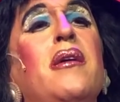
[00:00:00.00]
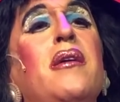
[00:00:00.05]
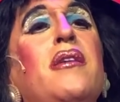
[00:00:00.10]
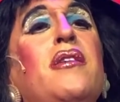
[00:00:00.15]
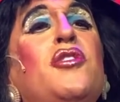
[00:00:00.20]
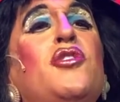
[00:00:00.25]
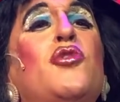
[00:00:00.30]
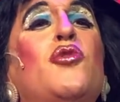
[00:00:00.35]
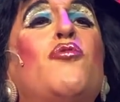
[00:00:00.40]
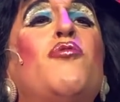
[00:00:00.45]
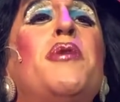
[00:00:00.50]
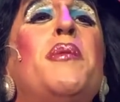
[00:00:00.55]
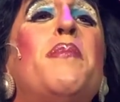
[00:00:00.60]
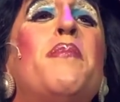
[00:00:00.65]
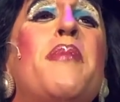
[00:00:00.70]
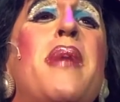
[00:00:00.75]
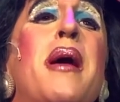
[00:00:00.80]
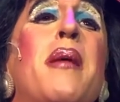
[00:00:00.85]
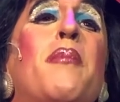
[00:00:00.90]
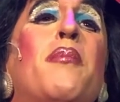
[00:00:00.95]
to
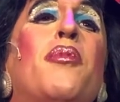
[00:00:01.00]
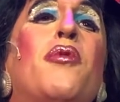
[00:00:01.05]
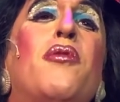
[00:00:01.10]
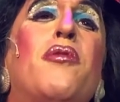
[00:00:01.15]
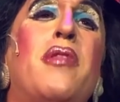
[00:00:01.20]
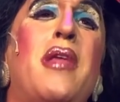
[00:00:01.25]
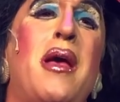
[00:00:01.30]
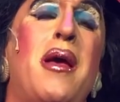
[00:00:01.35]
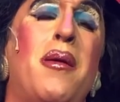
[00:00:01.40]
remember them.